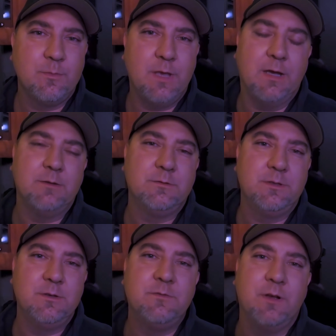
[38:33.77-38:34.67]
yeah,
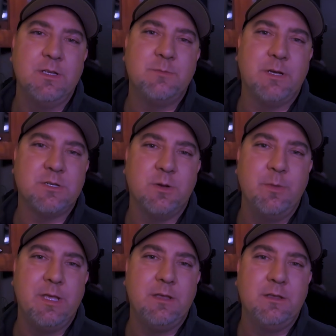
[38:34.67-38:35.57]
it's very special to
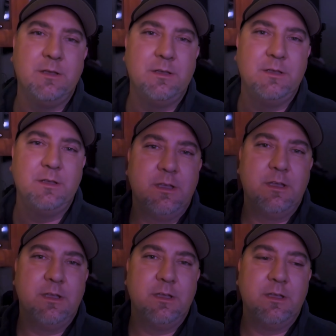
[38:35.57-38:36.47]
me.
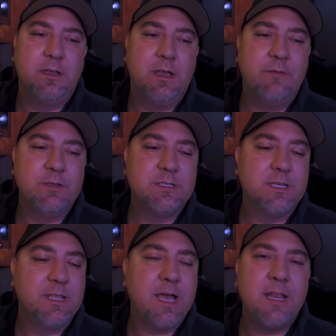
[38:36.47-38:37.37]
Having
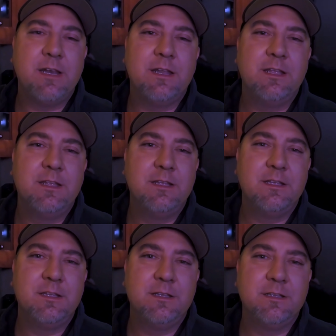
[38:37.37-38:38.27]
said that,
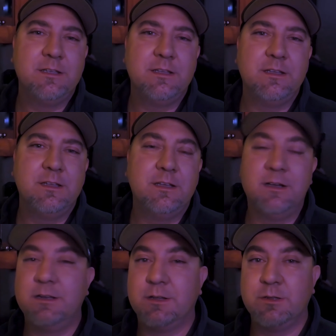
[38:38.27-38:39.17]
I'm
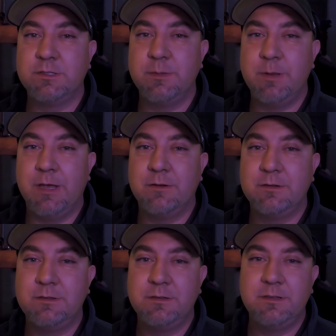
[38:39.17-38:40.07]
gonna go to sleep now,
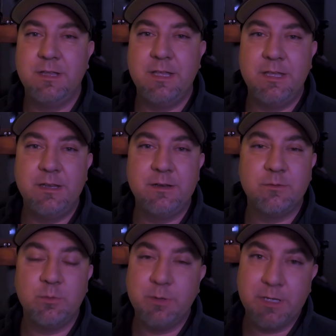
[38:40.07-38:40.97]
and
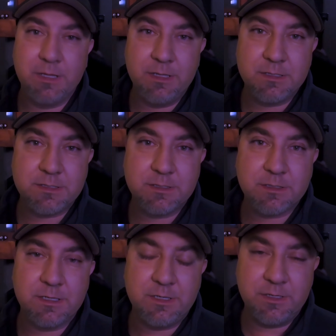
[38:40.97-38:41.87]
we'll begin this,
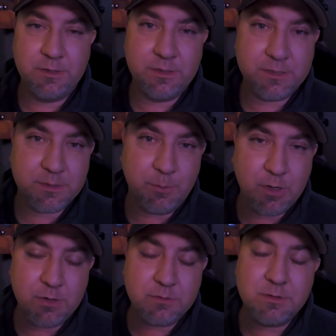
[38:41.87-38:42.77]
continue this
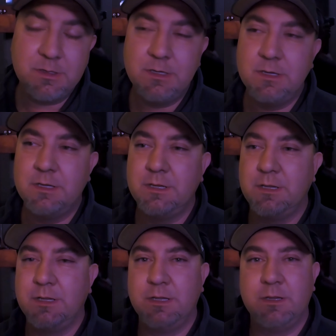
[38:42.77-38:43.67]
tomorrow.
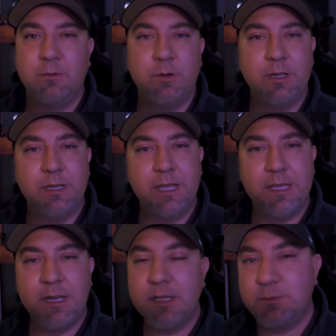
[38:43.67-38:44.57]
What a
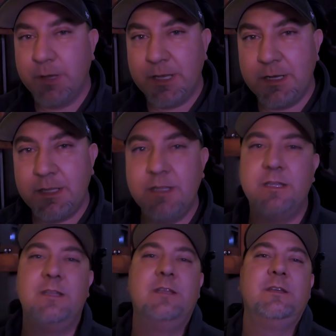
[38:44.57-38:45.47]
day it has been!
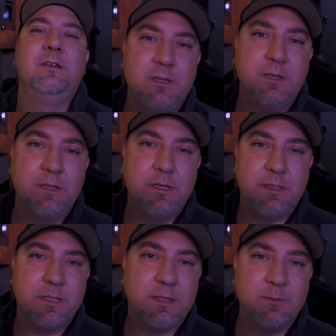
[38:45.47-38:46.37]

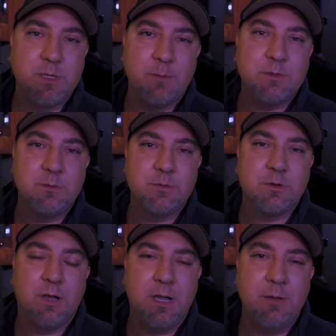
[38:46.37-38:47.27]
Hit that thumbs up,
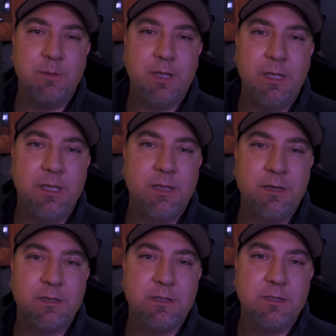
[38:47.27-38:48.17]
subscribe,
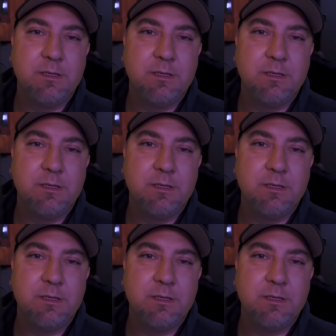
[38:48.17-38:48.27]
and